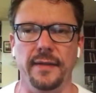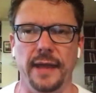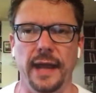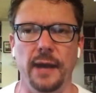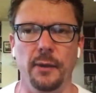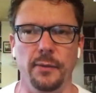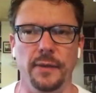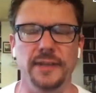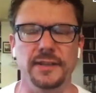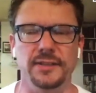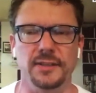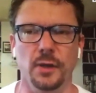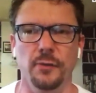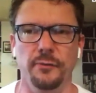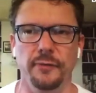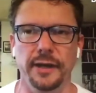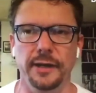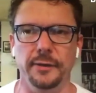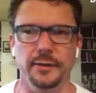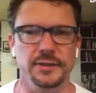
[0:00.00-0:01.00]
were they so
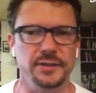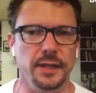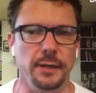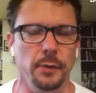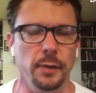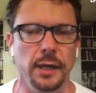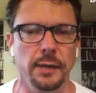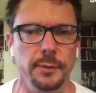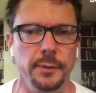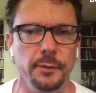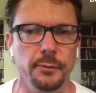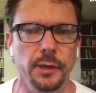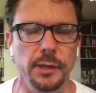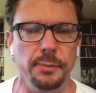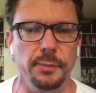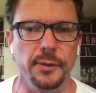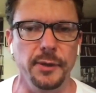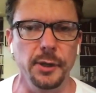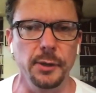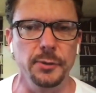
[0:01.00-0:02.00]
vigorous they were able to
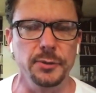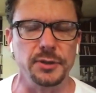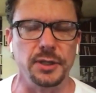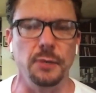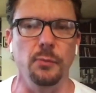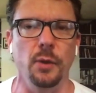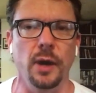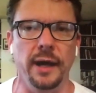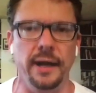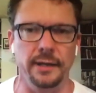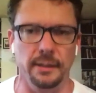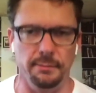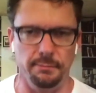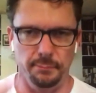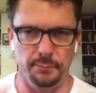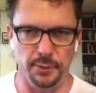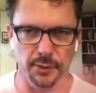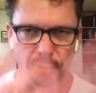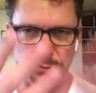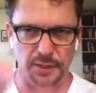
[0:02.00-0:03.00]
reproduce and wind up
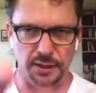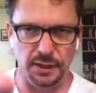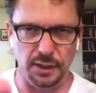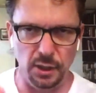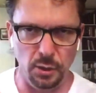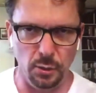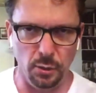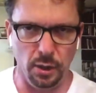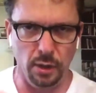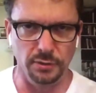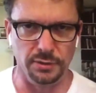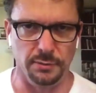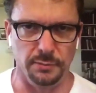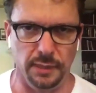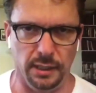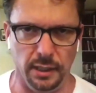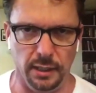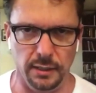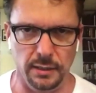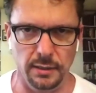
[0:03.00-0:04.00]
producing you
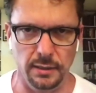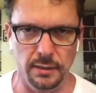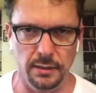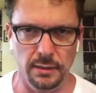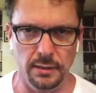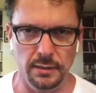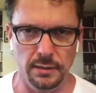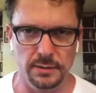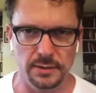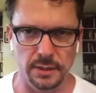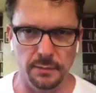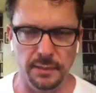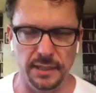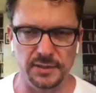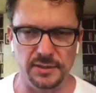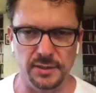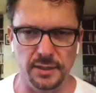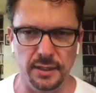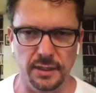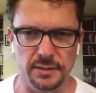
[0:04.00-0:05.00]
ultimately? Does that make
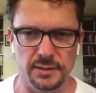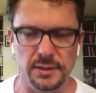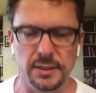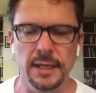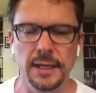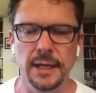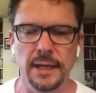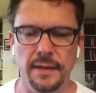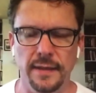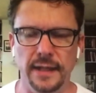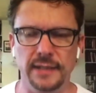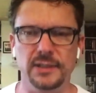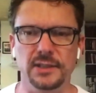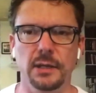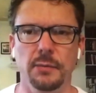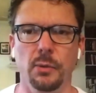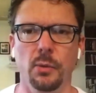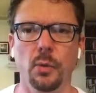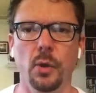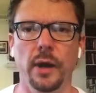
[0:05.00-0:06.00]
sense? That's
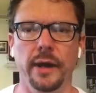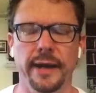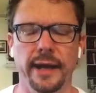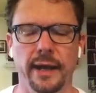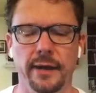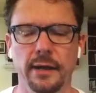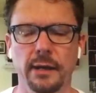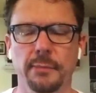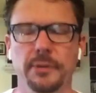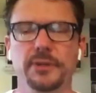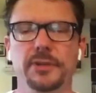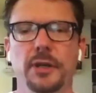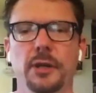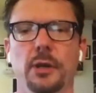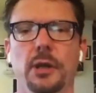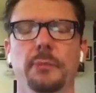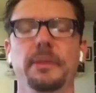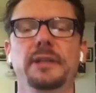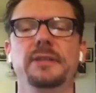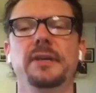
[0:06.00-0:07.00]
number one. Now, number two,
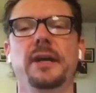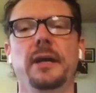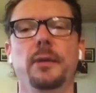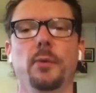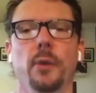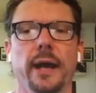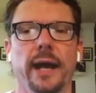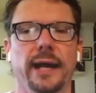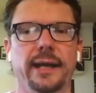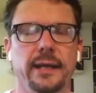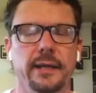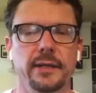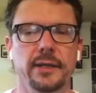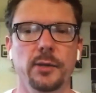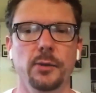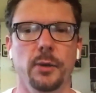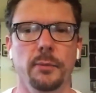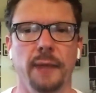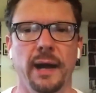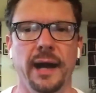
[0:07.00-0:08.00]
let me tell you what I can do in my